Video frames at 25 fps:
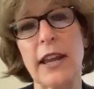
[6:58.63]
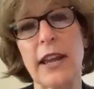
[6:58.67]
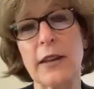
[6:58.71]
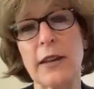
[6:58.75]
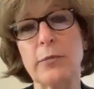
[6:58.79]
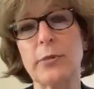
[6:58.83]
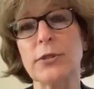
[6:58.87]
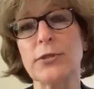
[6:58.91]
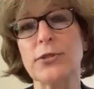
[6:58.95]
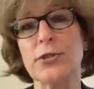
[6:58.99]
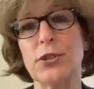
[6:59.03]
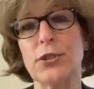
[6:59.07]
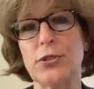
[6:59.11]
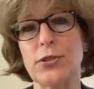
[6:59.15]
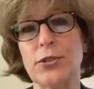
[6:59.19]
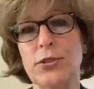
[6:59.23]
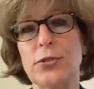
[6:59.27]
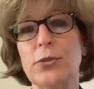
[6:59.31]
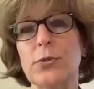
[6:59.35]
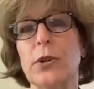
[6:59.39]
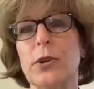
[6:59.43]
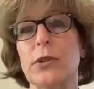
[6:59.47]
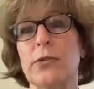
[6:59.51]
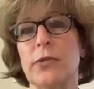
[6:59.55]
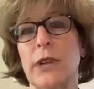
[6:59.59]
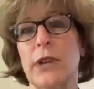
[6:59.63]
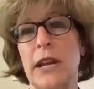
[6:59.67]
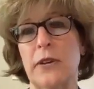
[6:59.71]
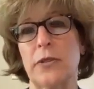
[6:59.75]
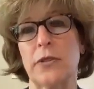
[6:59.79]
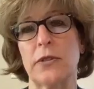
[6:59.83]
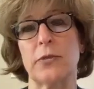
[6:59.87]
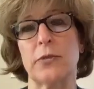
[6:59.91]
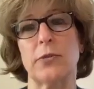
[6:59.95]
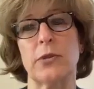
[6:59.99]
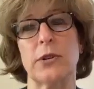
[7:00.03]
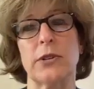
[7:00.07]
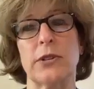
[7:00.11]
able to do around
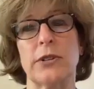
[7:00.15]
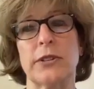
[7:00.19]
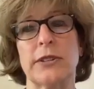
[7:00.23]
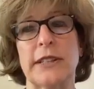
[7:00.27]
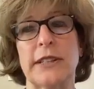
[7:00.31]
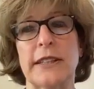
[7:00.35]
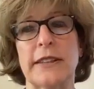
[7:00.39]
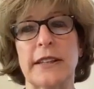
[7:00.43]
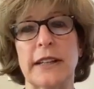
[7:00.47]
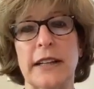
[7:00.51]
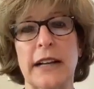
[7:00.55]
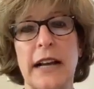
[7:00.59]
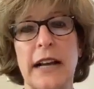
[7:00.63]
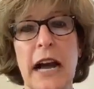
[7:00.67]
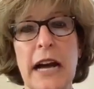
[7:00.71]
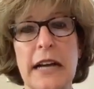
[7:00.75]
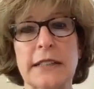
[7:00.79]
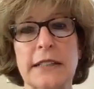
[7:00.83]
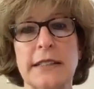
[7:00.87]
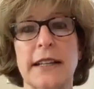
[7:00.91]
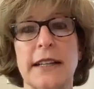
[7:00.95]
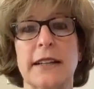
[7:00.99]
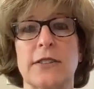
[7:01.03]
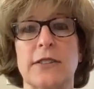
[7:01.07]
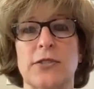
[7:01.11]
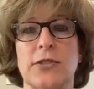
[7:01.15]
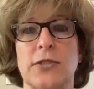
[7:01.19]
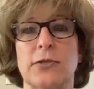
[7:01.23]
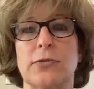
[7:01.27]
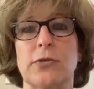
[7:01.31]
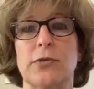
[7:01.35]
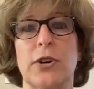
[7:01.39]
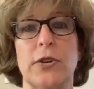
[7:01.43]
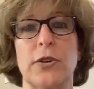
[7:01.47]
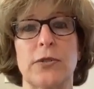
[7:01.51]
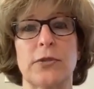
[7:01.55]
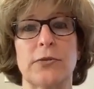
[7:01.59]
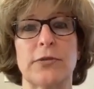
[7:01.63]
the world in the context
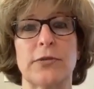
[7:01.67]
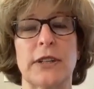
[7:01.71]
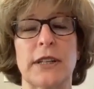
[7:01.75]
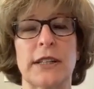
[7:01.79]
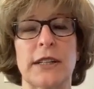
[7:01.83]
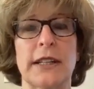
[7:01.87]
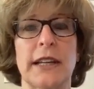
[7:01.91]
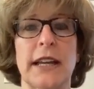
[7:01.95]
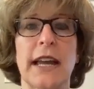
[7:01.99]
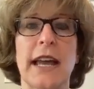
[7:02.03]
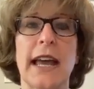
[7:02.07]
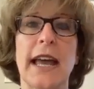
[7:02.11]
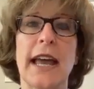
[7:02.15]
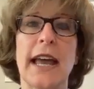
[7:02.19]
of COVID